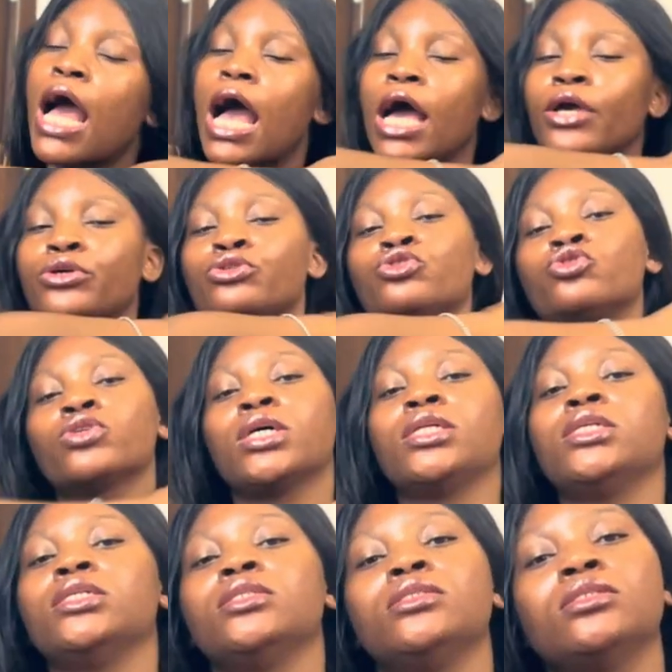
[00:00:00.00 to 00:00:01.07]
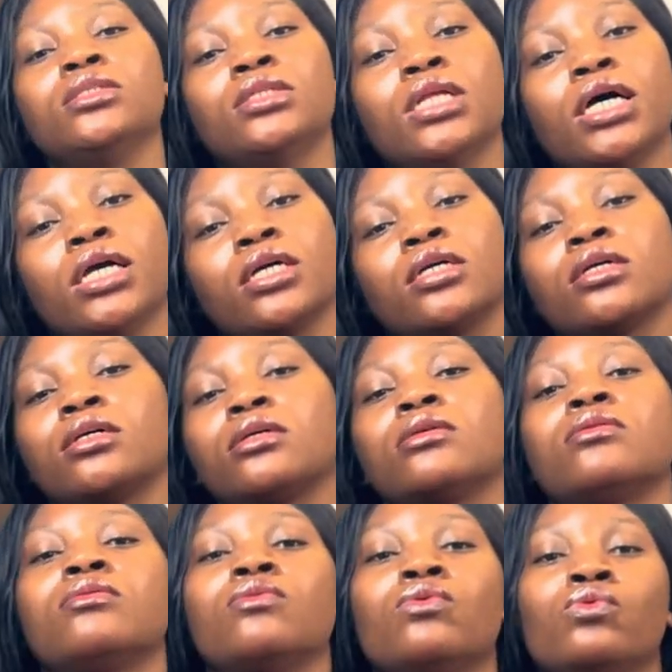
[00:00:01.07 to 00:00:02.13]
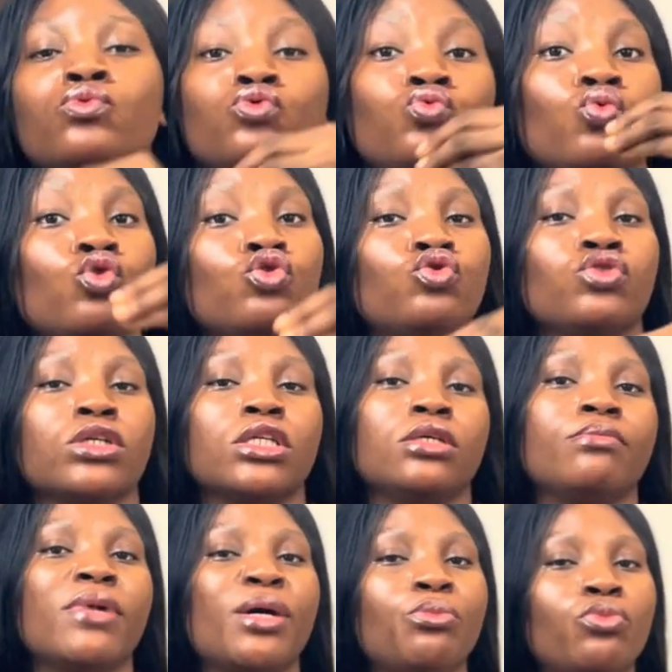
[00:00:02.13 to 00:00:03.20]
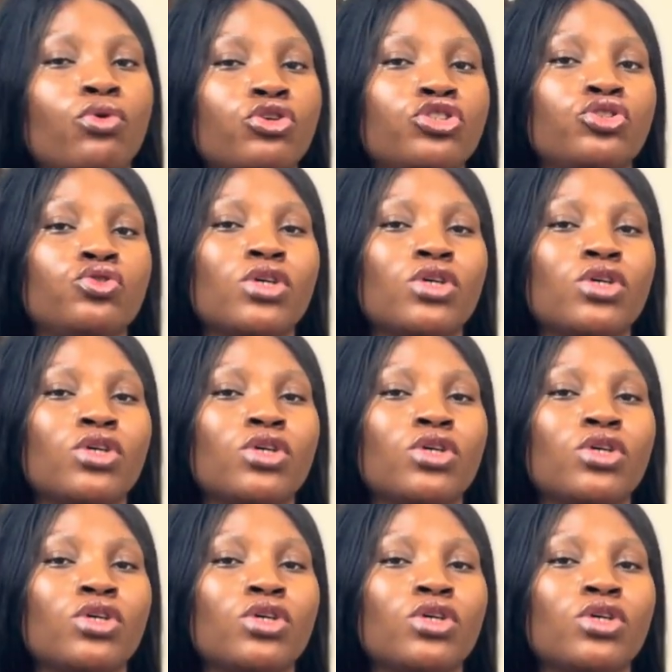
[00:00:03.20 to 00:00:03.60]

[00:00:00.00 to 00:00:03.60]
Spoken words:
I usually like would want to clean my brushes,